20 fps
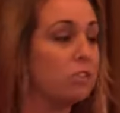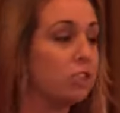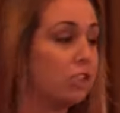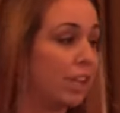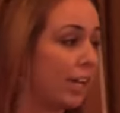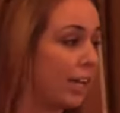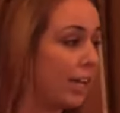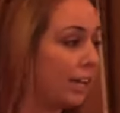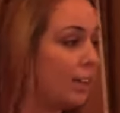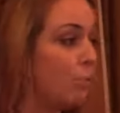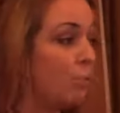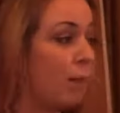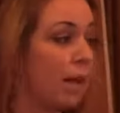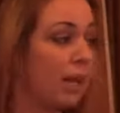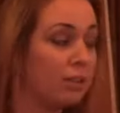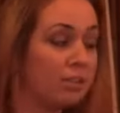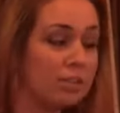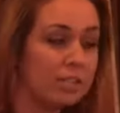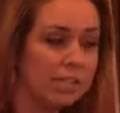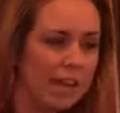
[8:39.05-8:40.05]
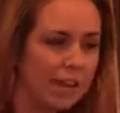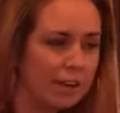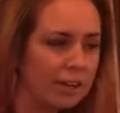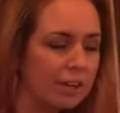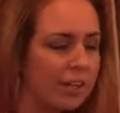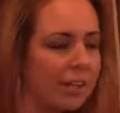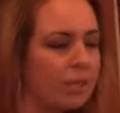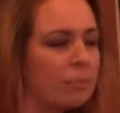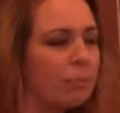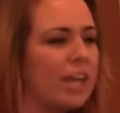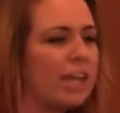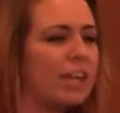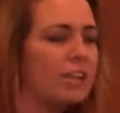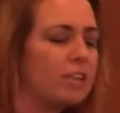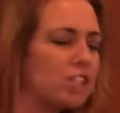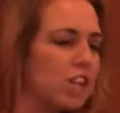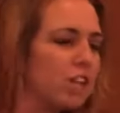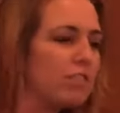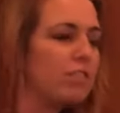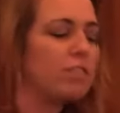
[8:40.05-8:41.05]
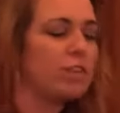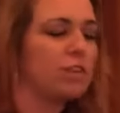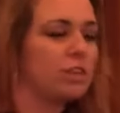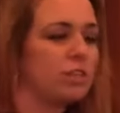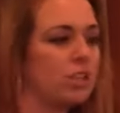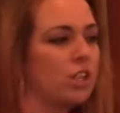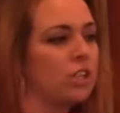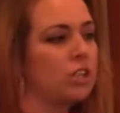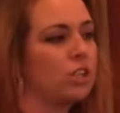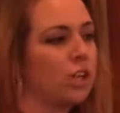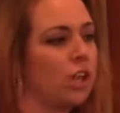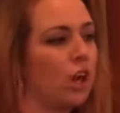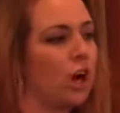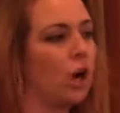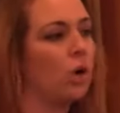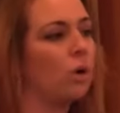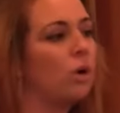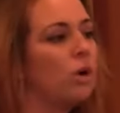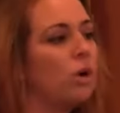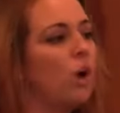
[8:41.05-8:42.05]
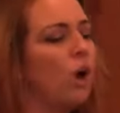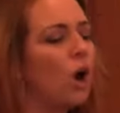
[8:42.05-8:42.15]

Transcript: checking the metal integrity, making sure everything's good to go,